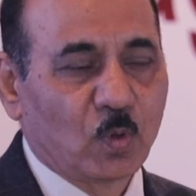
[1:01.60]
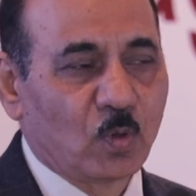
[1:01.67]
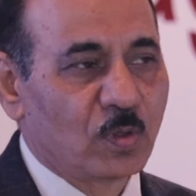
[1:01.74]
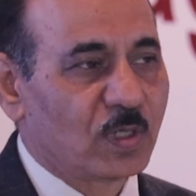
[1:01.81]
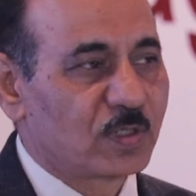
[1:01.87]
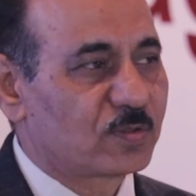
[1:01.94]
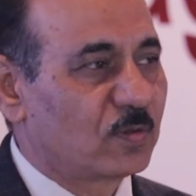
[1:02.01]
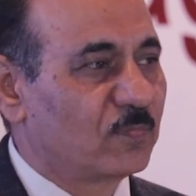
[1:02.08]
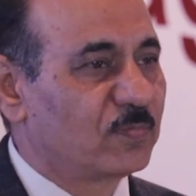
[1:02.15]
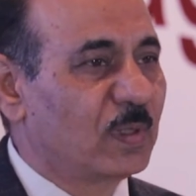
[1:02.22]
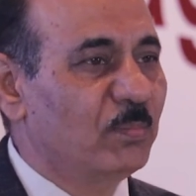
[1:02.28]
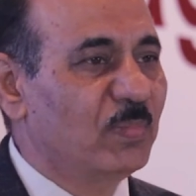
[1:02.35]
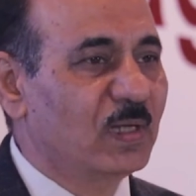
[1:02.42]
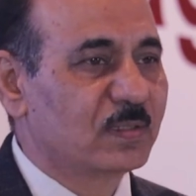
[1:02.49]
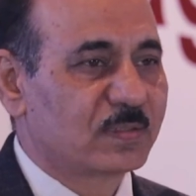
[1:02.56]
owners of
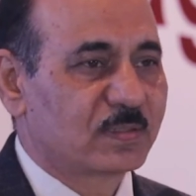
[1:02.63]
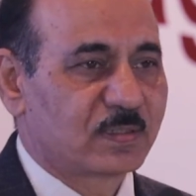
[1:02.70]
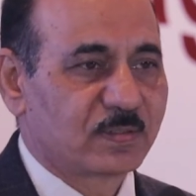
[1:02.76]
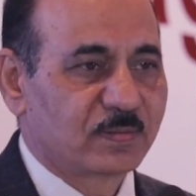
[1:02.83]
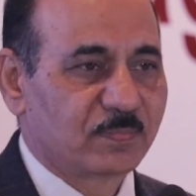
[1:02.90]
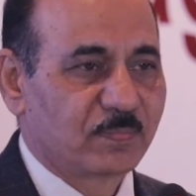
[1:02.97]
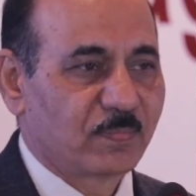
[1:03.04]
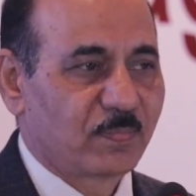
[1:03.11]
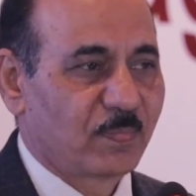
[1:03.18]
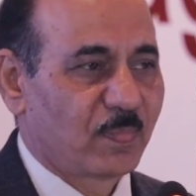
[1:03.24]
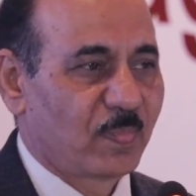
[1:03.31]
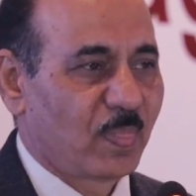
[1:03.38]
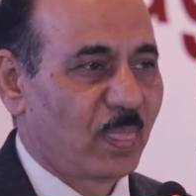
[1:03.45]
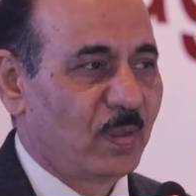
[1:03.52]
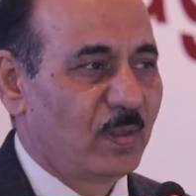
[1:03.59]
the mills,
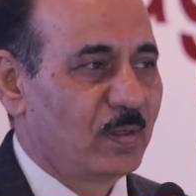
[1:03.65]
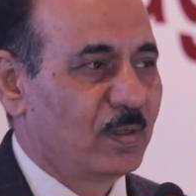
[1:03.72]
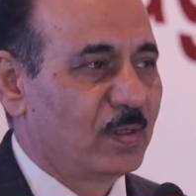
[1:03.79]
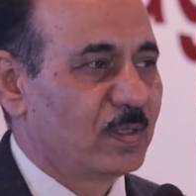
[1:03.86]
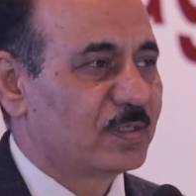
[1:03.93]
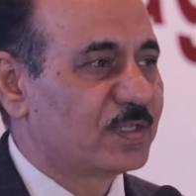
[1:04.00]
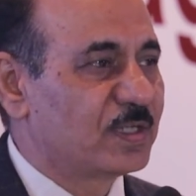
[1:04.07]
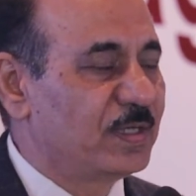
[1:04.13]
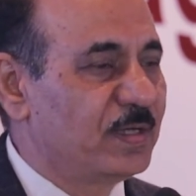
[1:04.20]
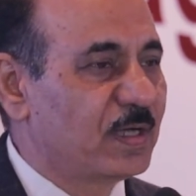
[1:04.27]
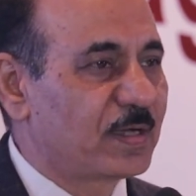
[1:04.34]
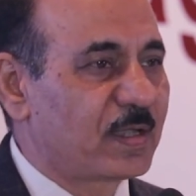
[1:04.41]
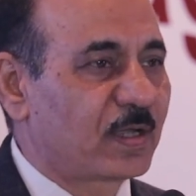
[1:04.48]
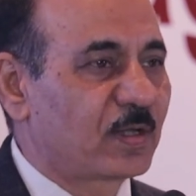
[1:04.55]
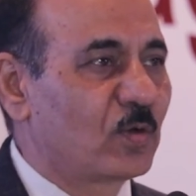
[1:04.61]

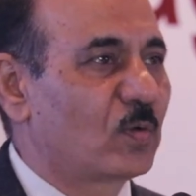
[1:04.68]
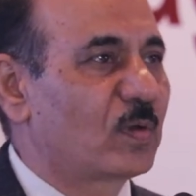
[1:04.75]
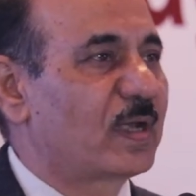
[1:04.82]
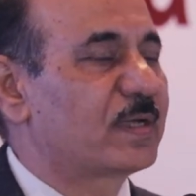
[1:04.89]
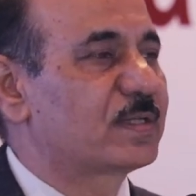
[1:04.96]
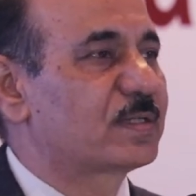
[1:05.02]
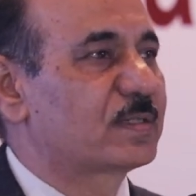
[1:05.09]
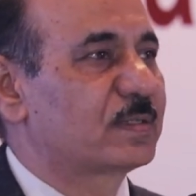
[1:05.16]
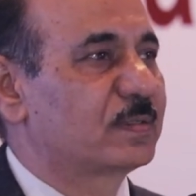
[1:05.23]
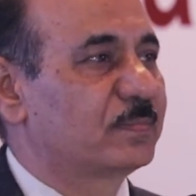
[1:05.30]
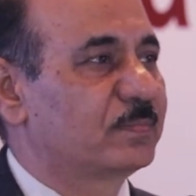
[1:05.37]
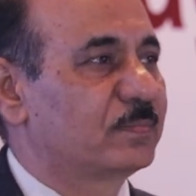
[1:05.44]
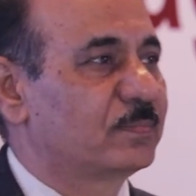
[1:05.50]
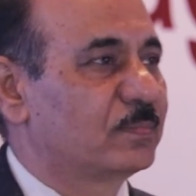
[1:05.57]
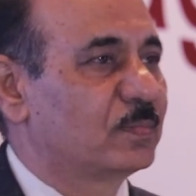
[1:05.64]
senior
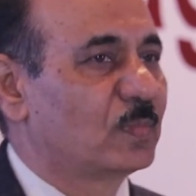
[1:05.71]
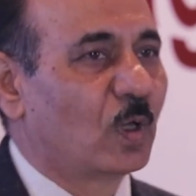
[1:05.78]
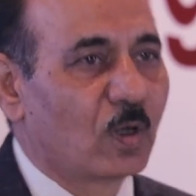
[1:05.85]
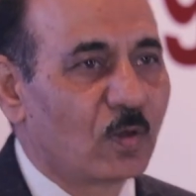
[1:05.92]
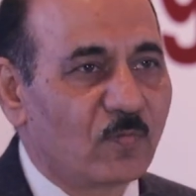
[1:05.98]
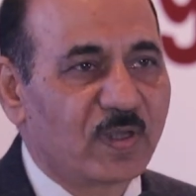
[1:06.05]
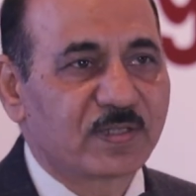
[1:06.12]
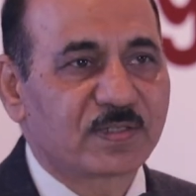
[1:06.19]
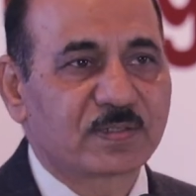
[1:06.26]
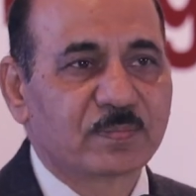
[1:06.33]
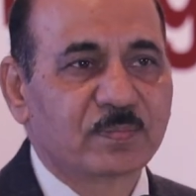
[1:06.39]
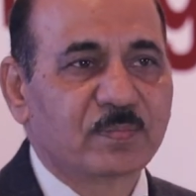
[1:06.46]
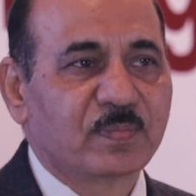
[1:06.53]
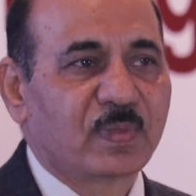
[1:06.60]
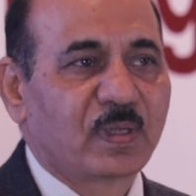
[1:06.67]
technocrats,
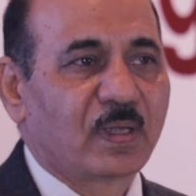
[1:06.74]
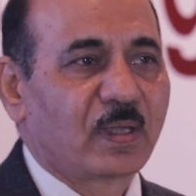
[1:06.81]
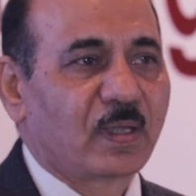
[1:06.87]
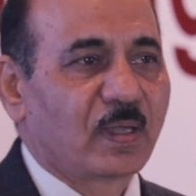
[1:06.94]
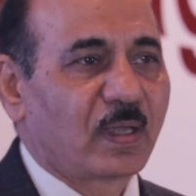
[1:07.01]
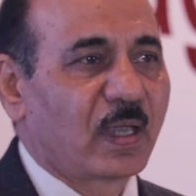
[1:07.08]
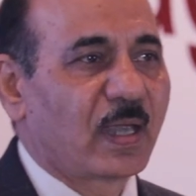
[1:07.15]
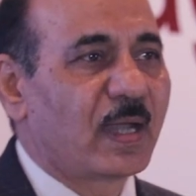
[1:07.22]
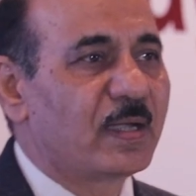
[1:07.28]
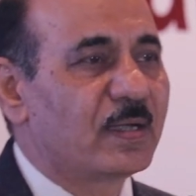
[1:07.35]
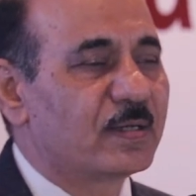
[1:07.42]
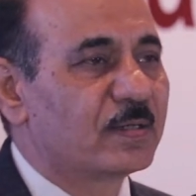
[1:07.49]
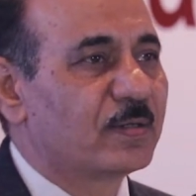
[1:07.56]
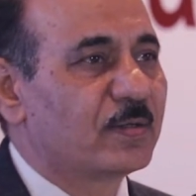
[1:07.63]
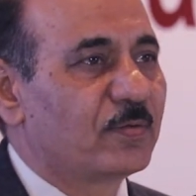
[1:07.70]
always, and
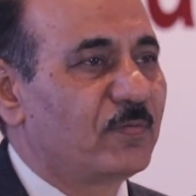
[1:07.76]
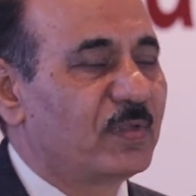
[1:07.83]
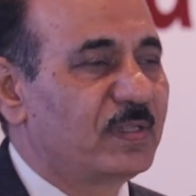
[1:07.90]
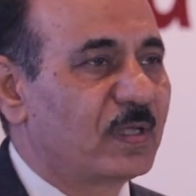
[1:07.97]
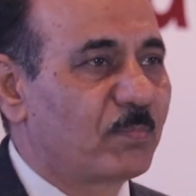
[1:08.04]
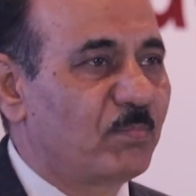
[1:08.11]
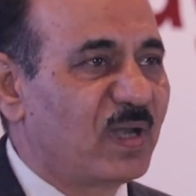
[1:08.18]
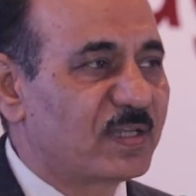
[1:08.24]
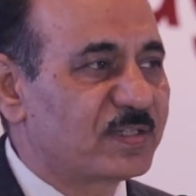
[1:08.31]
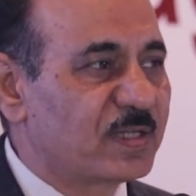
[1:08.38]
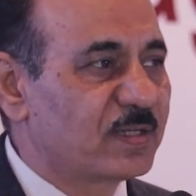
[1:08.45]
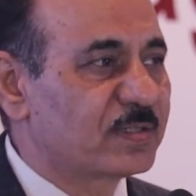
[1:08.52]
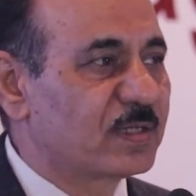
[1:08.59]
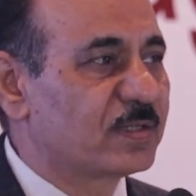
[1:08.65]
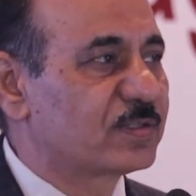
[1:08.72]
with their
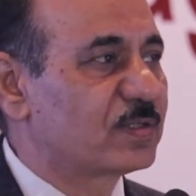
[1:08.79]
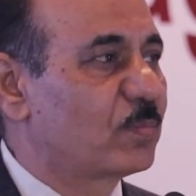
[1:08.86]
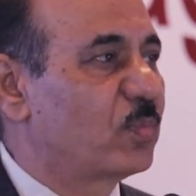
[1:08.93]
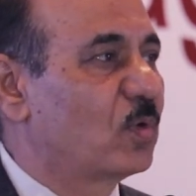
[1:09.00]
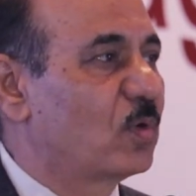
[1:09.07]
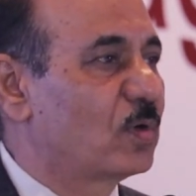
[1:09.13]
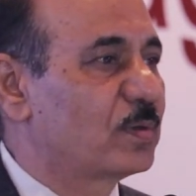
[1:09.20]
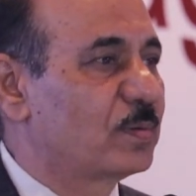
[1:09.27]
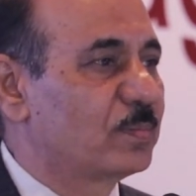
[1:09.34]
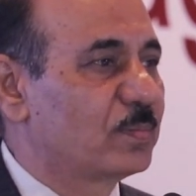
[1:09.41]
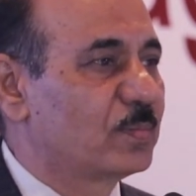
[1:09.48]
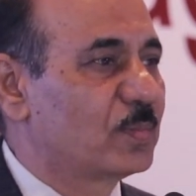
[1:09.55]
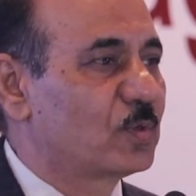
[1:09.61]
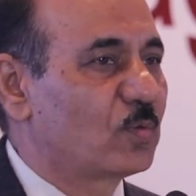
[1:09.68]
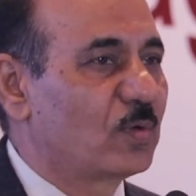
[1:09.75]
blessings and support
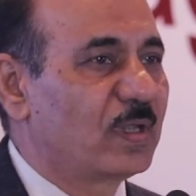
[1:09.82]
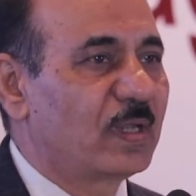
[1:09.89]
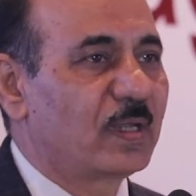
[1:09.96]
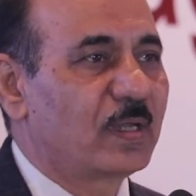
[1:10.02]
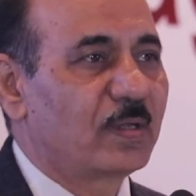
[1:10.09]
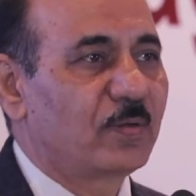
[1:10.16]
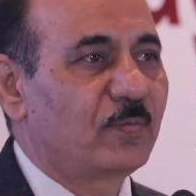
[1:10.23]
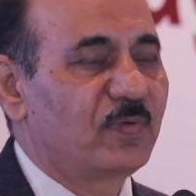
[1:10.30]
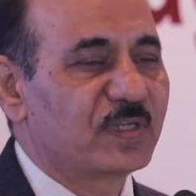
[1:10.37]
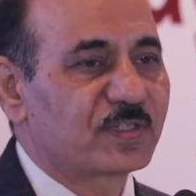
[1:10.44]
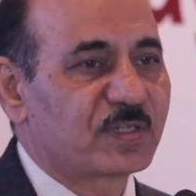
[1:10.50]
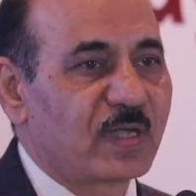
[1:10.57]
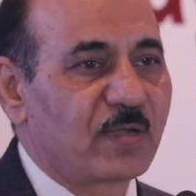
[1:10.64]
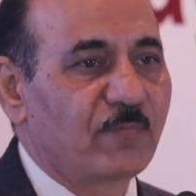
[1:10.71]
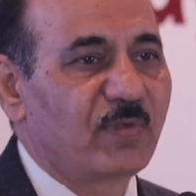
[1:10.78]
today we
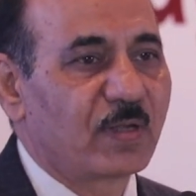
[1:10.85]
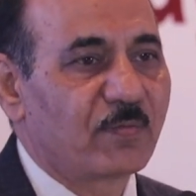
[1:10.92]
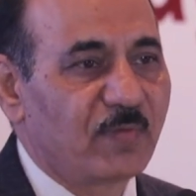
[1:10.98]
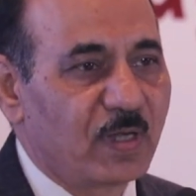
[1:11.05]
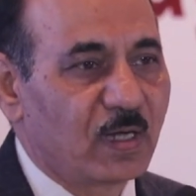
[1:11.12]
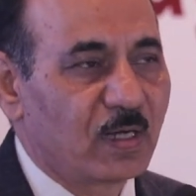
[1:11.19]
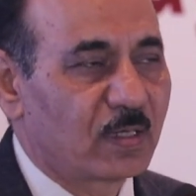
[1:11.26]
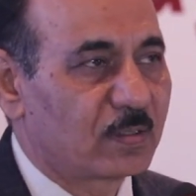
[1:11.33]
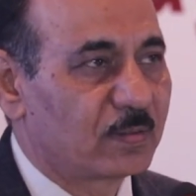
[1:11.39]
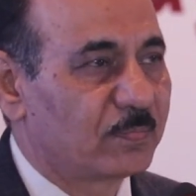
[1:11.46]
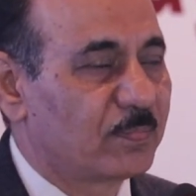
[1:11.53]
stand where we are.